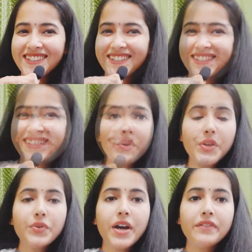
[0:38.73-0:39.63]
So
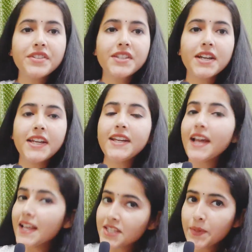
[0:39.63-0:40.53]
you have studied
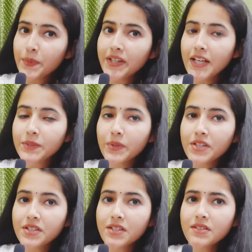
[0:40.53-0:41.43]
algebraic
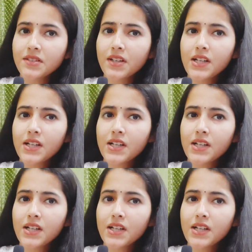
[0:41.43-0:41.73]
expressions,